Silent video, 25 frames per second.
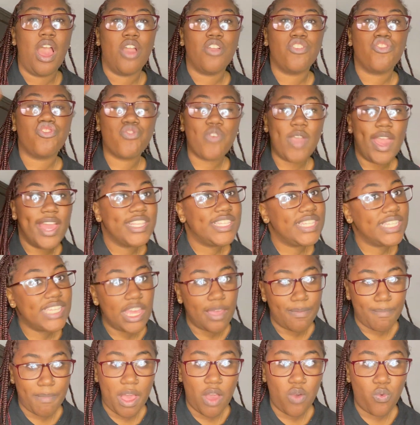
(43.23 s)
trying to
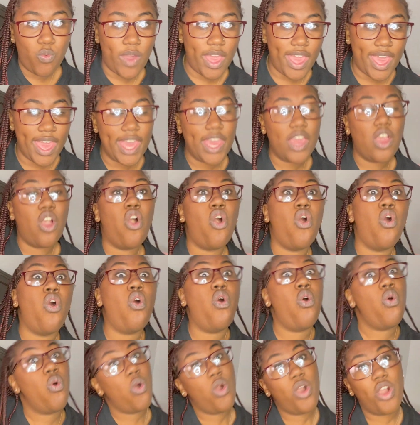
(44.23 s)
get my way,
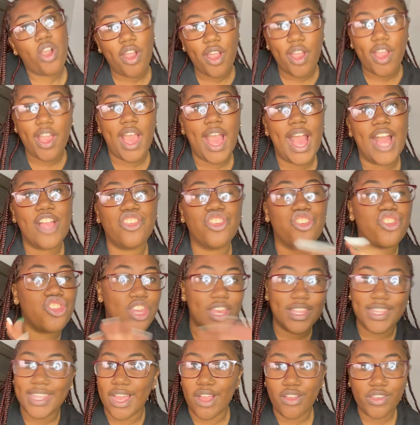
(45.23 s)
or I just
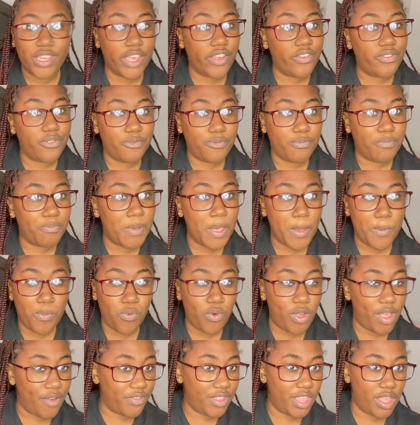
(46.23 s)
shut down, give people
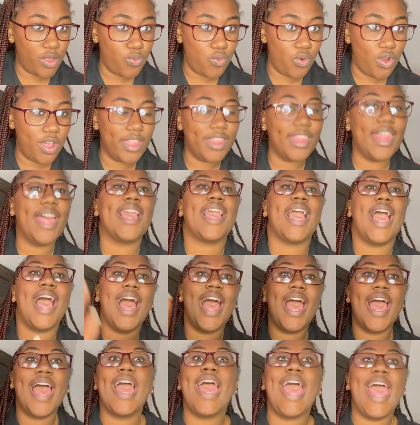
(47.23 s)
whatever they want. Like,
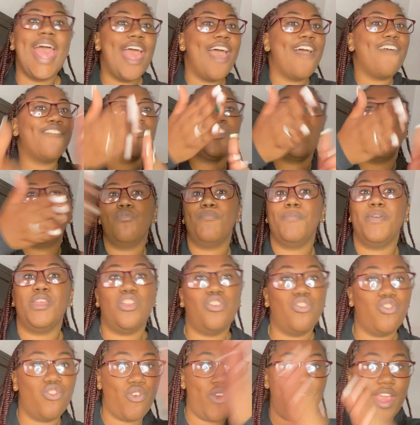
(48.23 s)
I have no
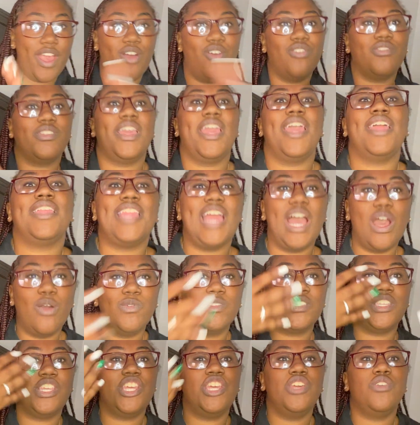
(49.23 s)
middle ground, and that
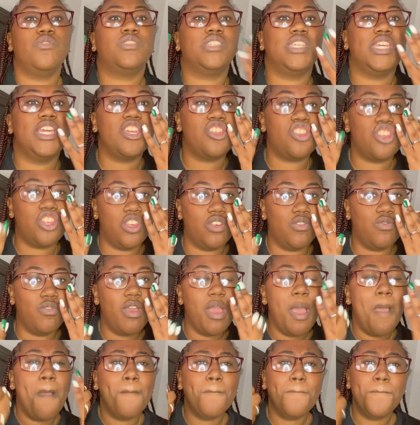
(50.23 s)
was a huge issue.
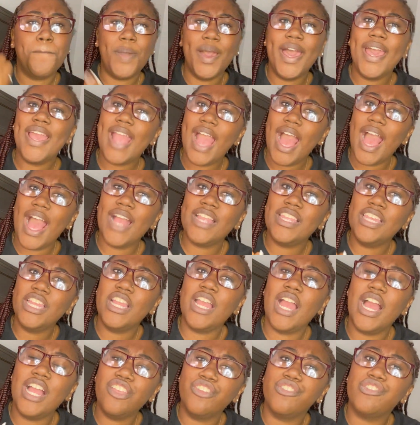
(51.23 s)
But I
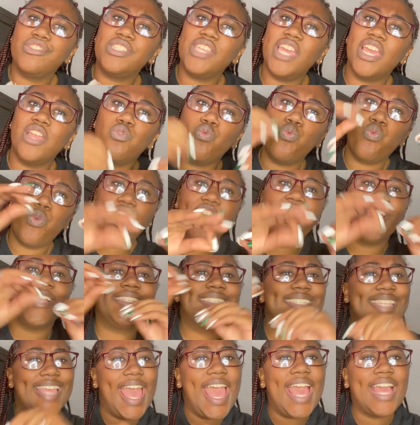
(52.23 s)
didn't understand where
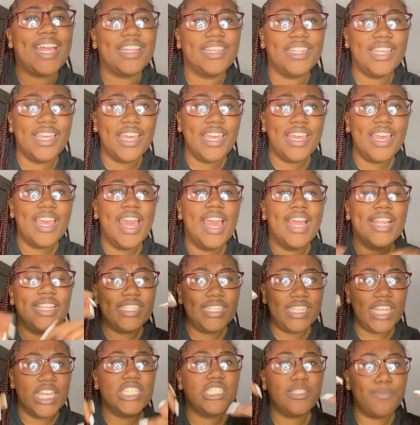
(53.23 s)
exactly
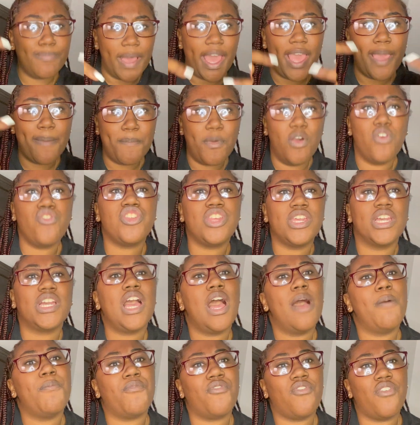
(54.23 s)
does my emotion
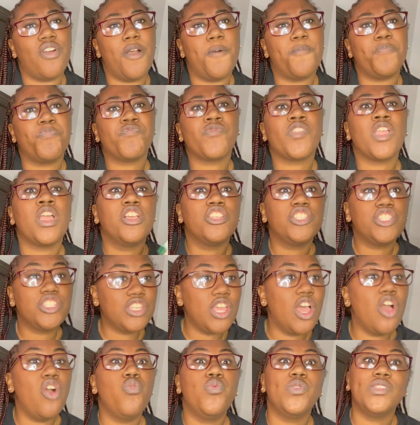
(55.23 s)
come from.
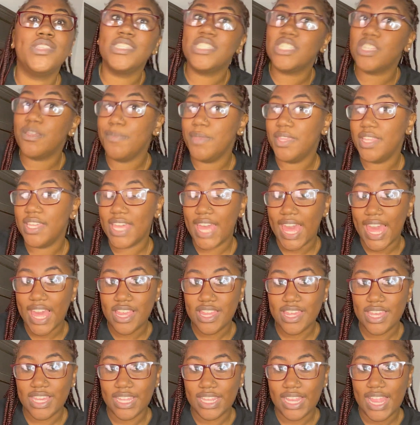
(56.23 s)
So with this
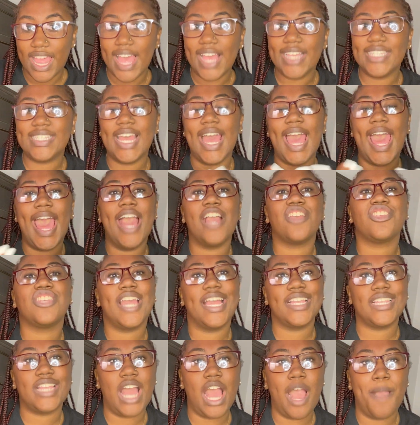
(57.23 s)
communication class, I actually
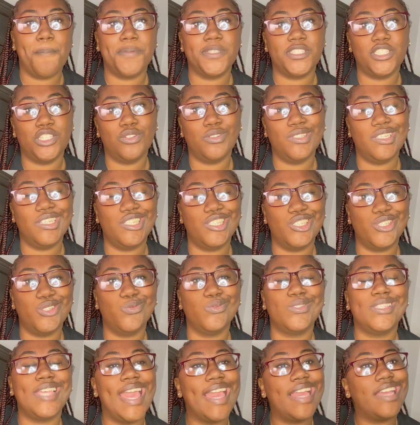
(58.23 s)
had the opportunity to
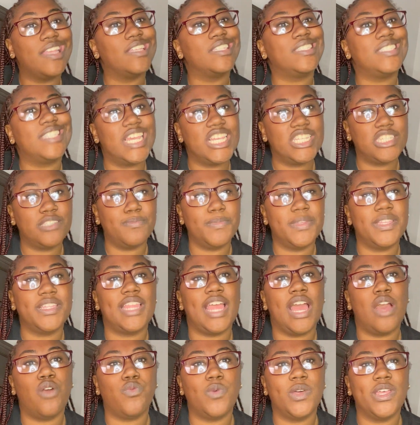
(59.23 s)
take an assessment
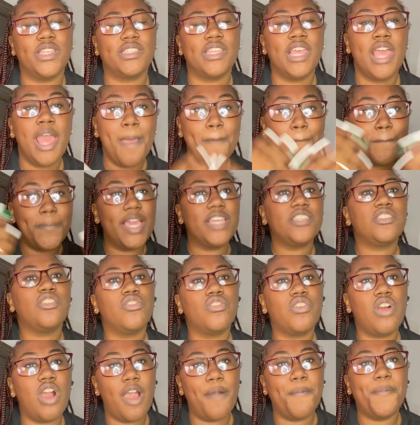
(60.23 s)
that was based
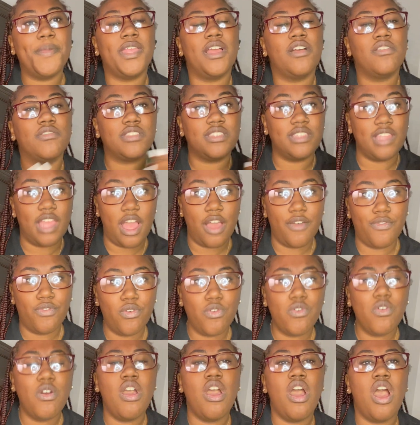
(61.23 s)
on Carbonell's
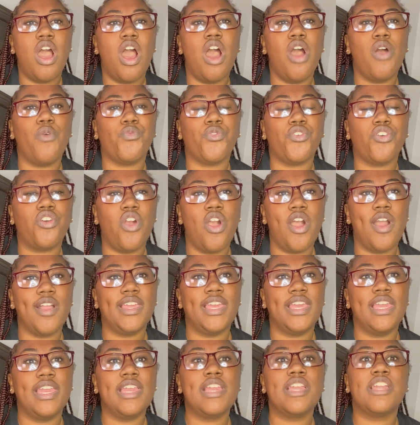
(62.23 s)
novel
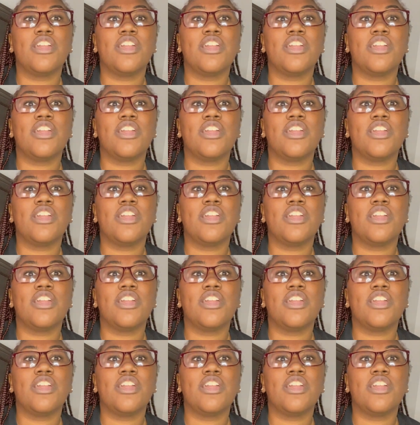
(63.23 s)
regarding